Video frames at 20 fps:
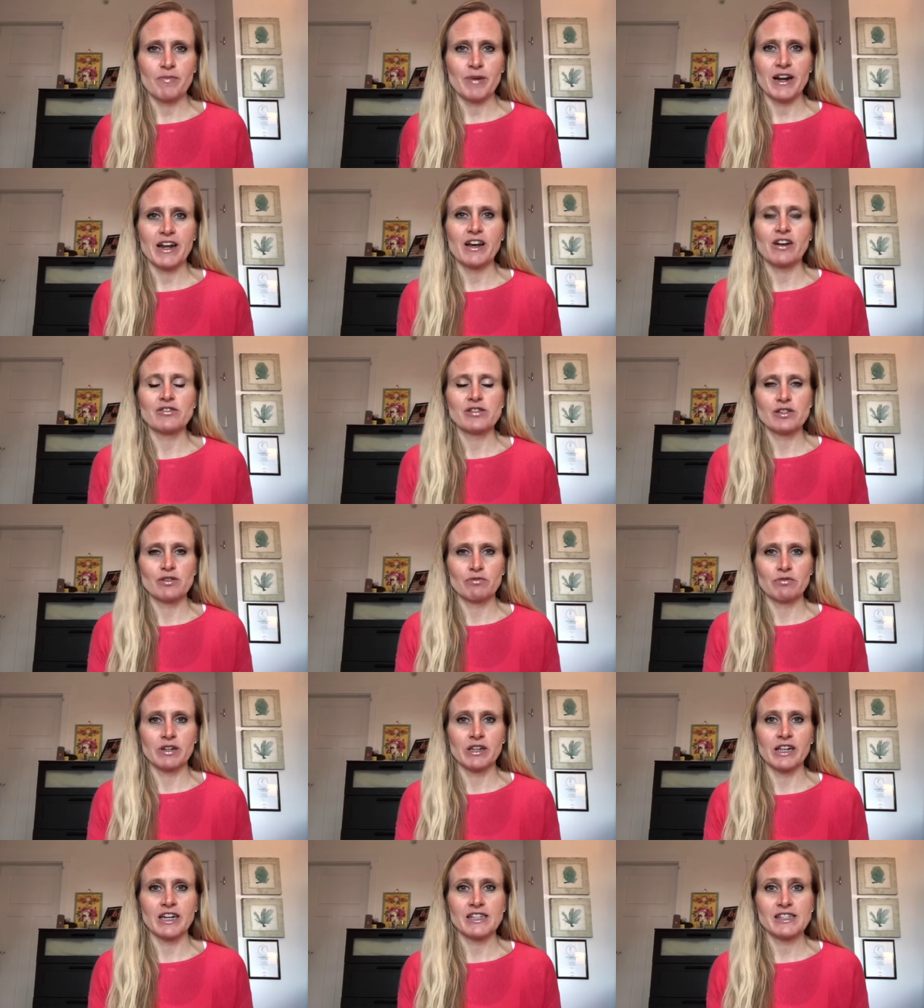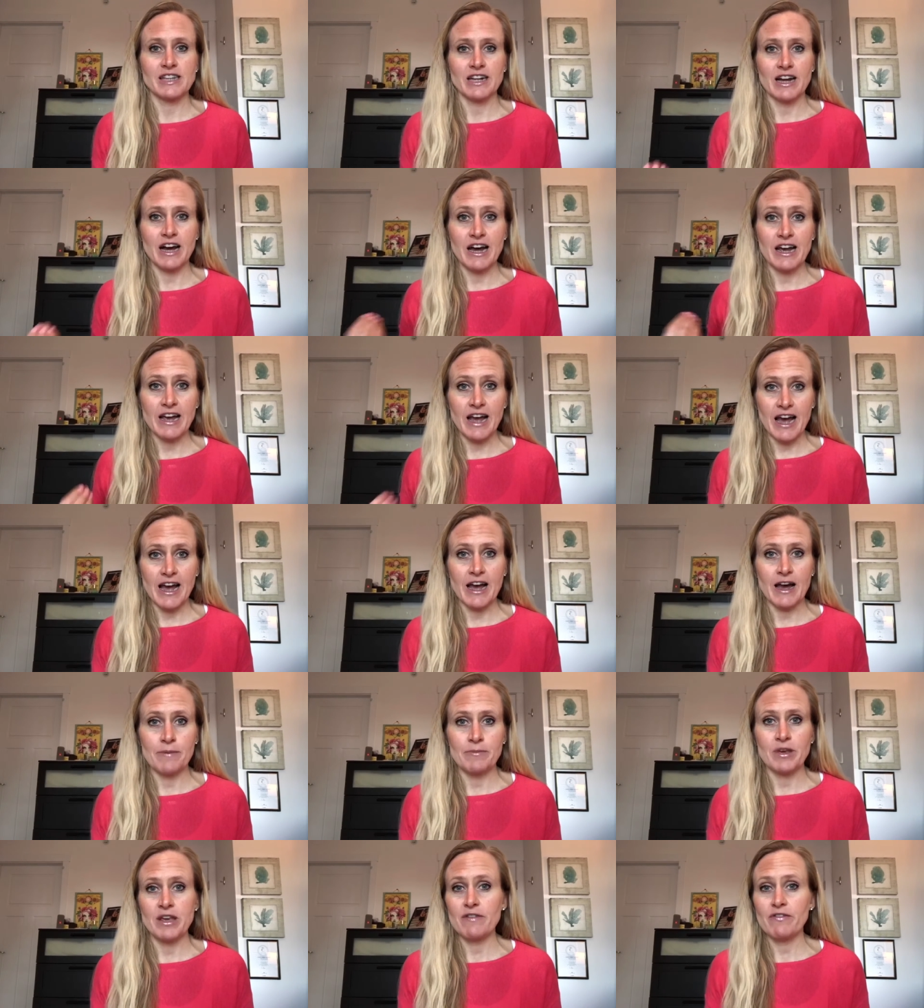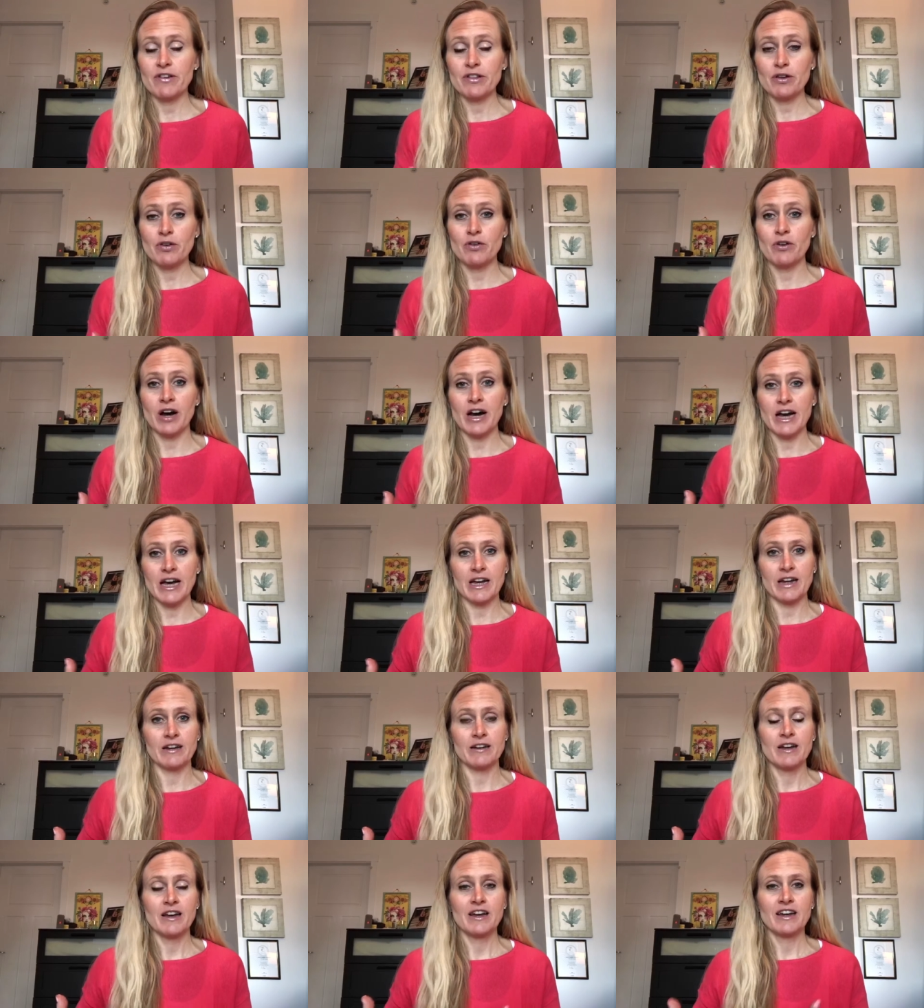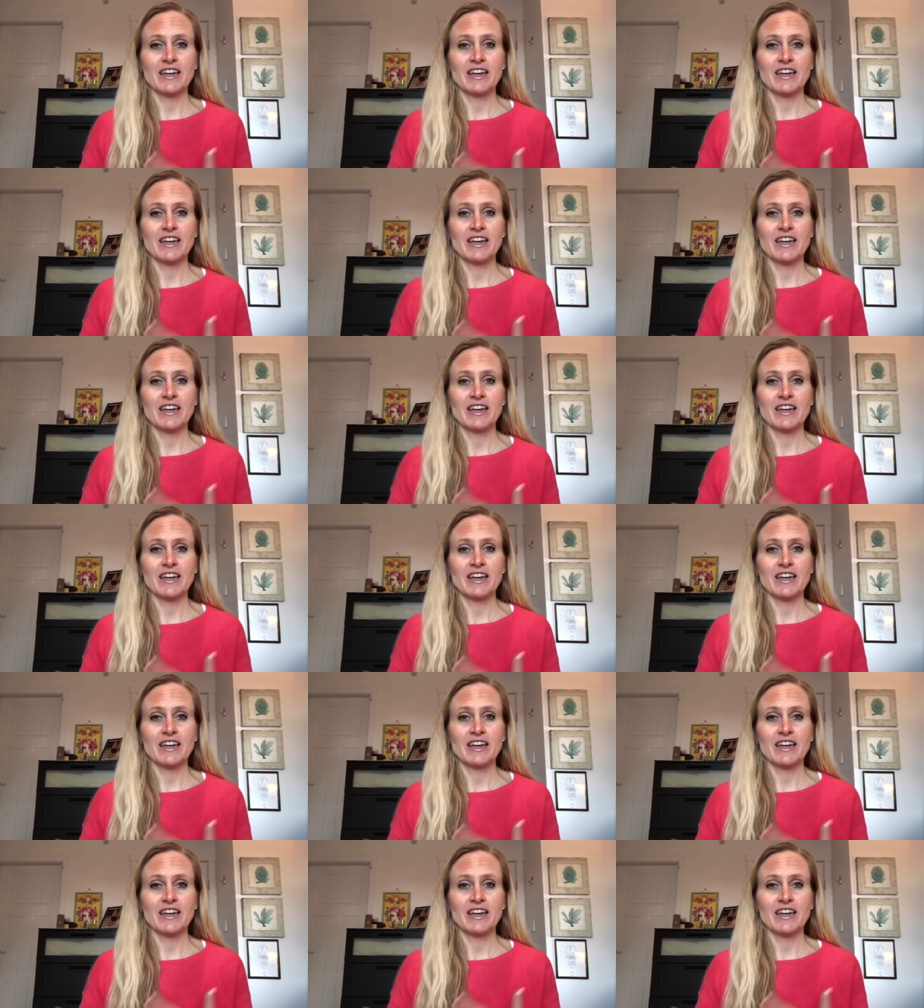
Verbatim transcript: but I also realized that I am, even though I